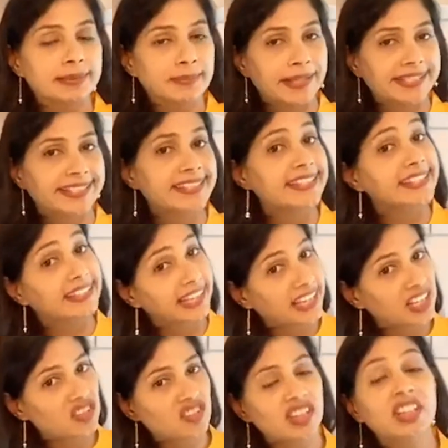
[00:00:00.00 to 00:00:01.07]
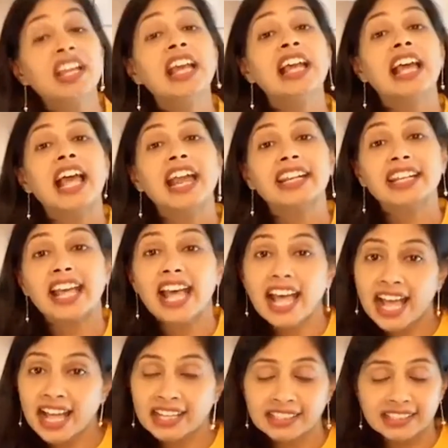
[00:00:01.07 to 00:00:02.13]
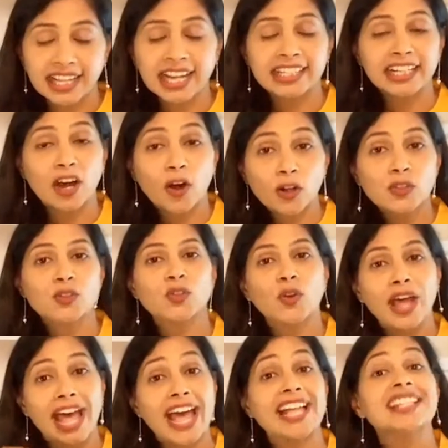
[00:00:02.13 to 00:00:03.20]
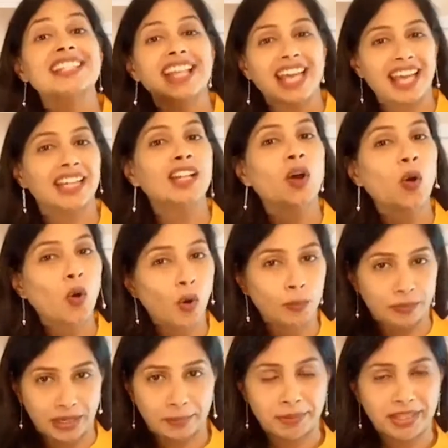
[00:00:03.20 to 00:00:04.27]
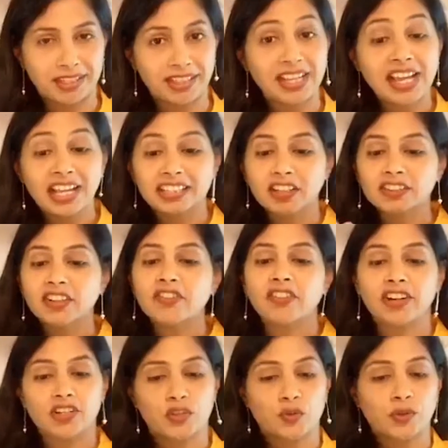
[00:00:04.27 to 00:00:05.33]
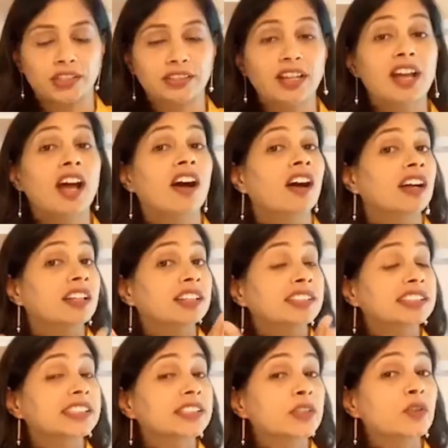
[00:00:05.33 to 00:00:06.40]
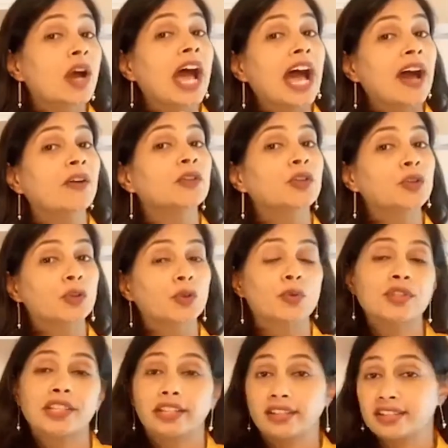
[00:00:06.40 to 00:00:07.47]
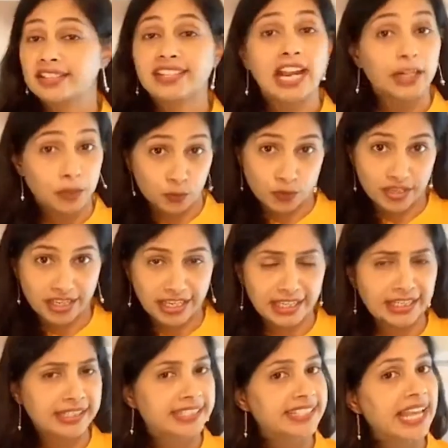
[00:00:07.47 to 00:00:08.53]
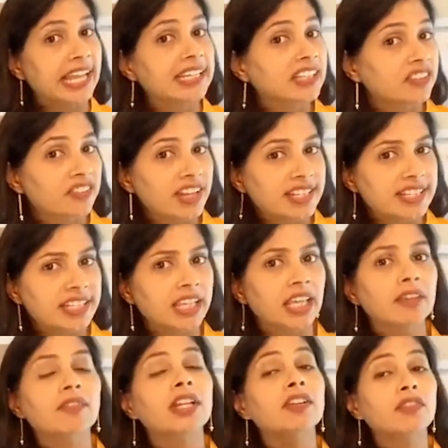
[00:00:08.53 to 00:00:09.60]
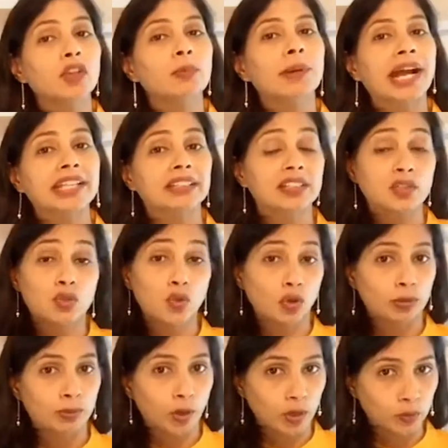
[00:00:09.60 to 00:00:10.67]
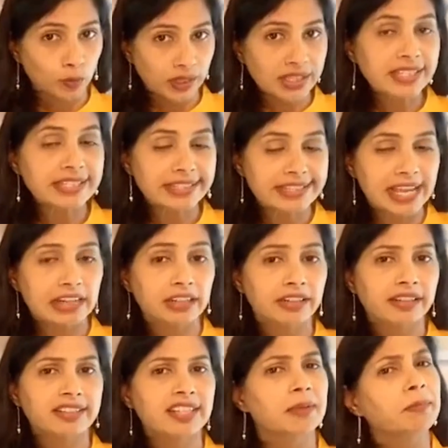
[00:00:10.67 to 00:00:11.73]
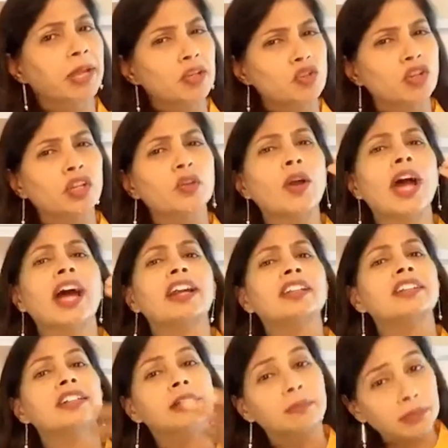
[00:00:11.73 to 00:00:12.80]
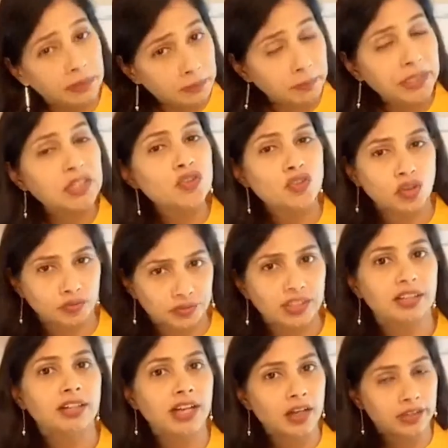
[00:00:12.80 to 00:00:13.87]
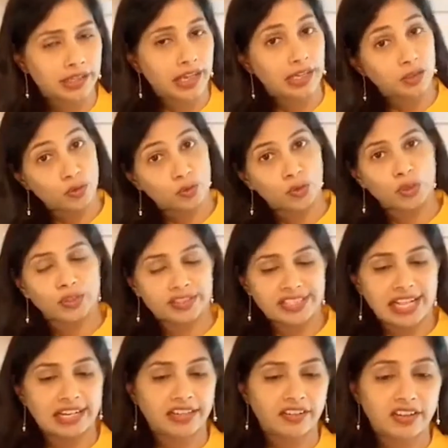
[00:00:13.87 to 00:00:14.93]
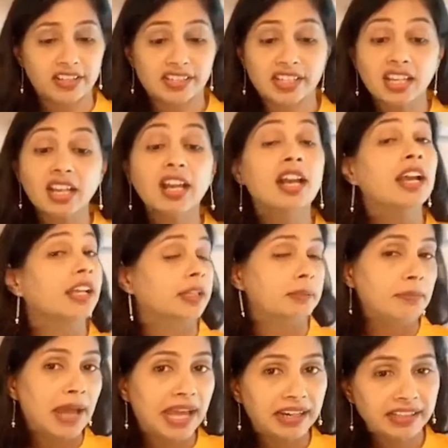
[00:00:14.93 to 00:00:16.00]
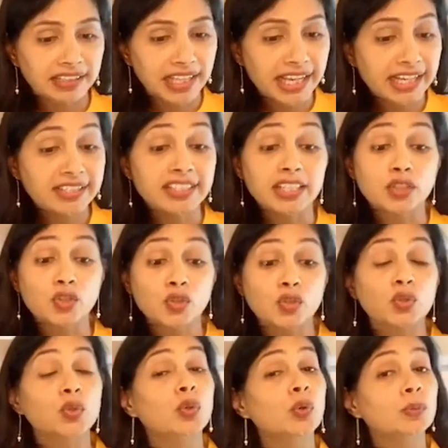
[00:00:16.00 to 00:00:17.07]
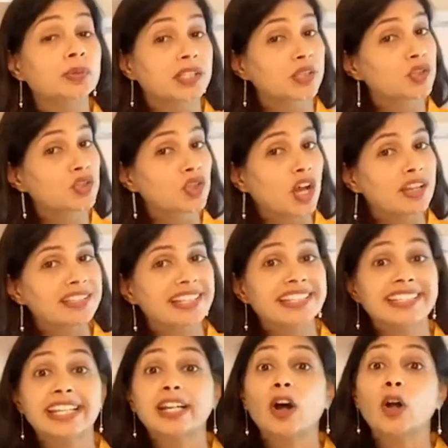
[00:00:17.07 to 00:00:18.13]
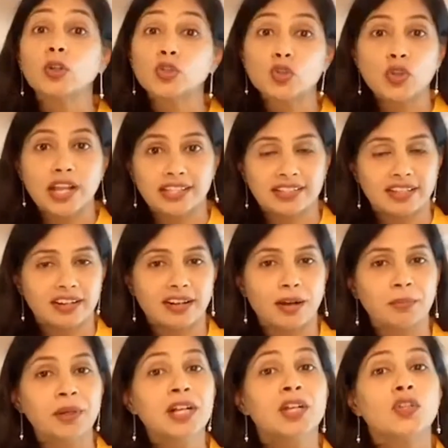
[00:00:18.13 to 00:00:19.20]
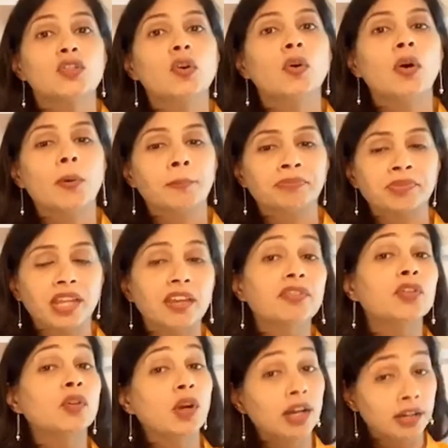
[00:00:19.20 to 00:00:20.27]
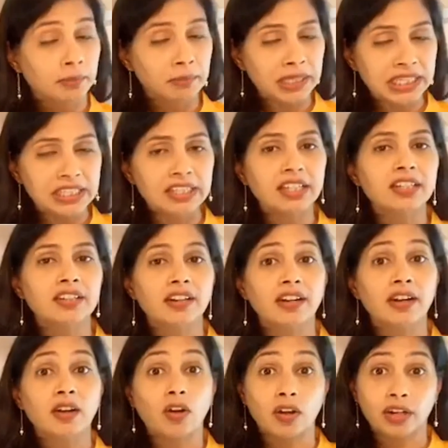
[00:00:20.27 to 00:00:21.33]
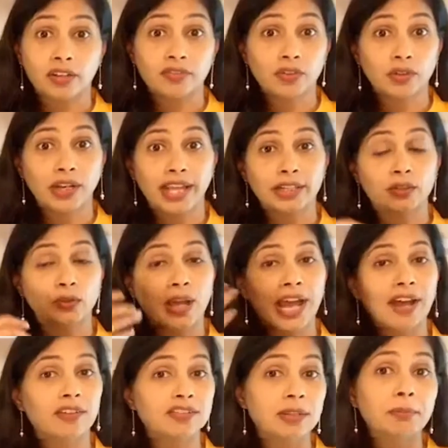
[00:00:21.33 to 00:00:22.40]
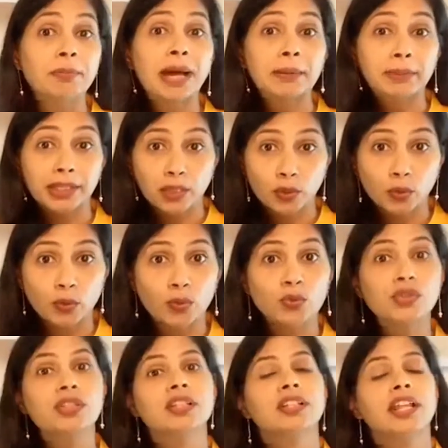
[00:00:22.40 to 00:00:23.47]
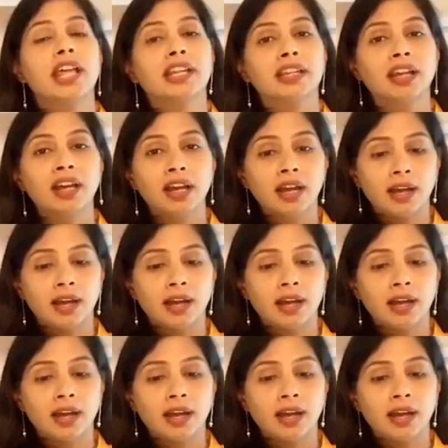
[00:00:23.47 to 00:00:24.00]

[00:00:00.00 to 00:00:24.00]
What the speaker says: spices in the kitchen and also as an home remedy. Now, the first one, you have to use it, start using it in salad dressing. Even if you buy the store-bought one, the salad dressing, make sure you add a little bit pinch of the oregano to your salad dressing. It marinates in soups, in sauces, and also as a rub. So if you are a meat eater, or if you like to have some barbecues, then